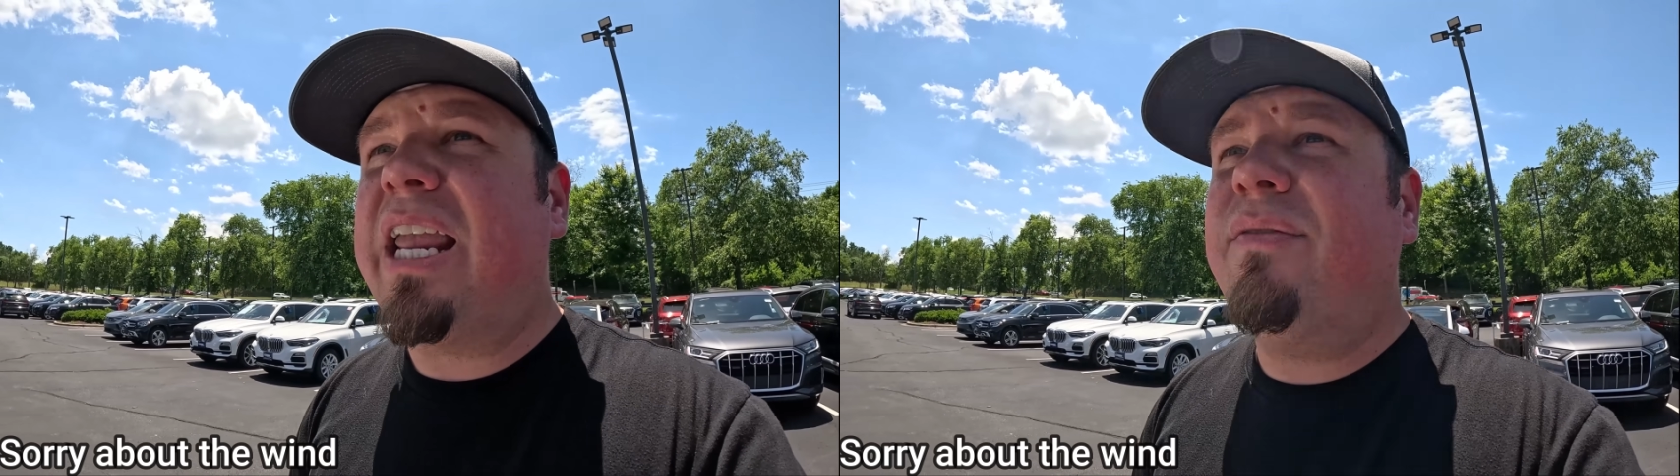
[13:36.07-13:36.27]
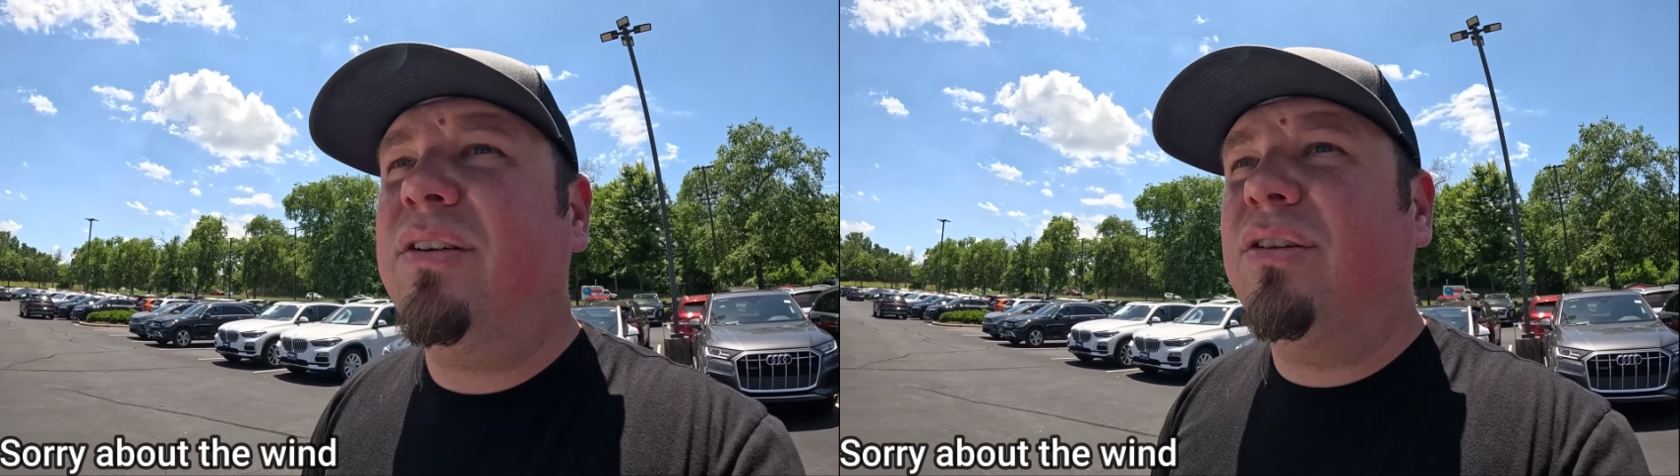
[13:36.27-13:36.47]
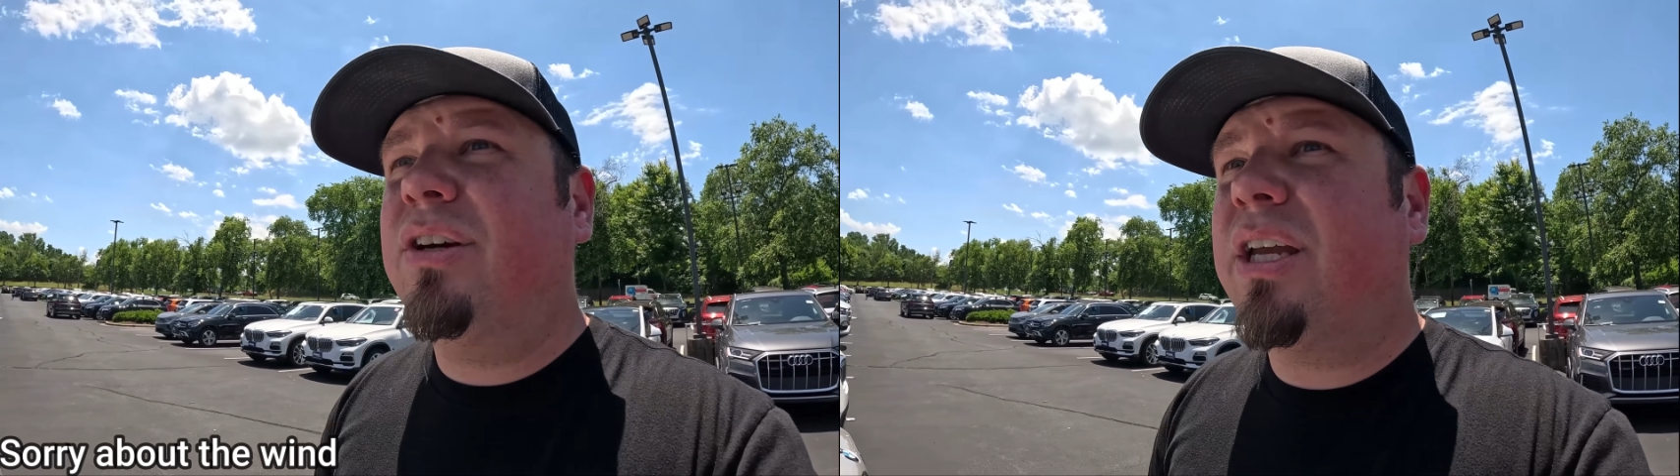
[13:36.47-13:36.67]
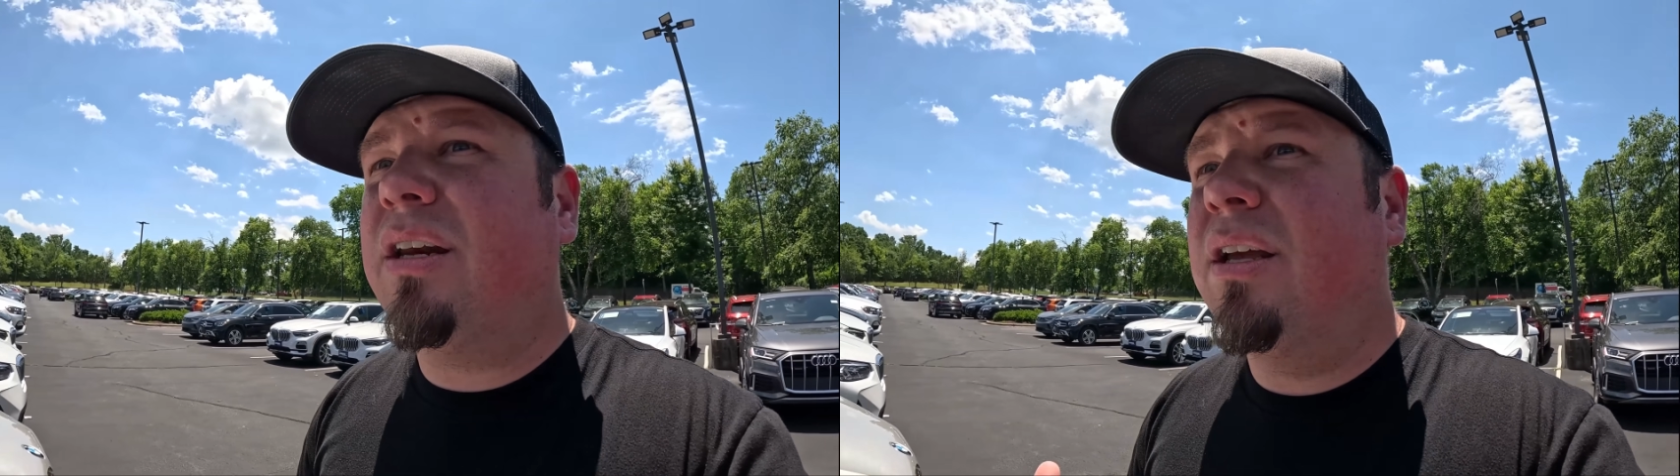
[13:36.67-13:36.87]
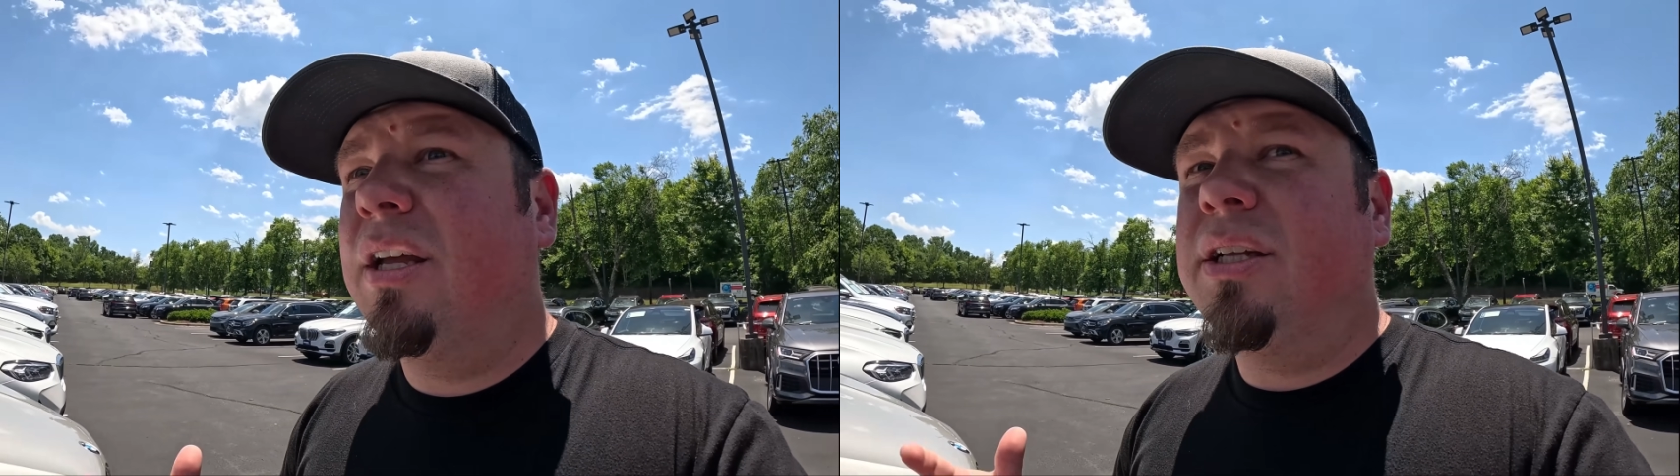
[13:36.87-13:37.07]
even
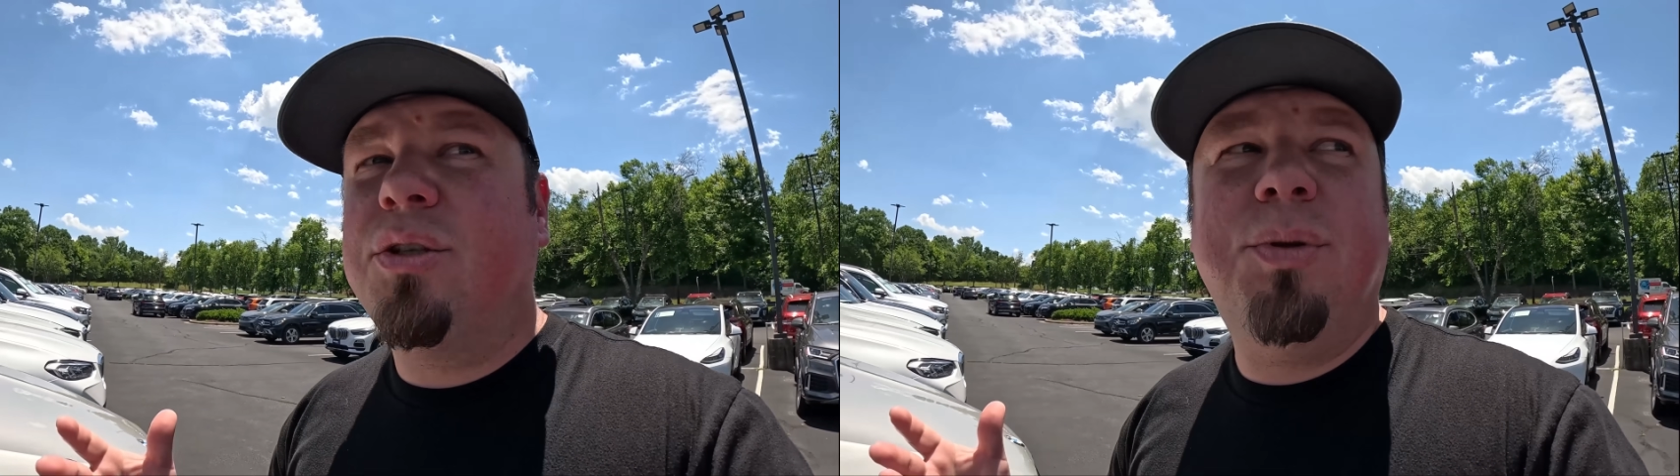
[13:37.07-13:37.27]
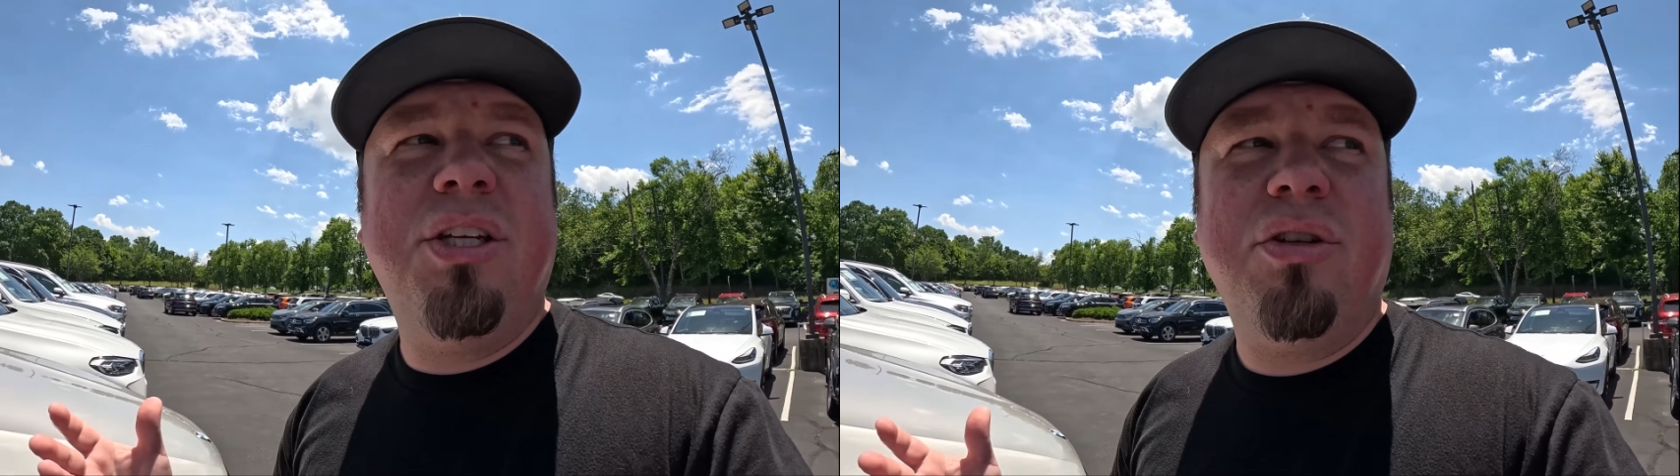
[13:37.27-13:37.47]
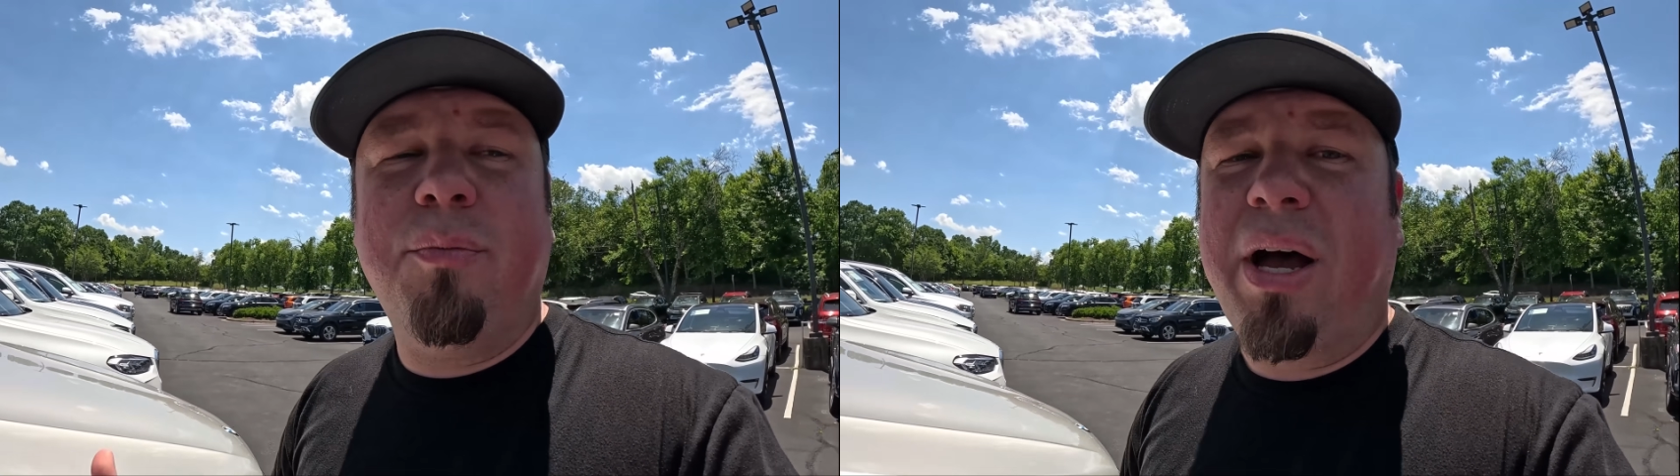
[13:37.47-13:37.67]
looking to potentially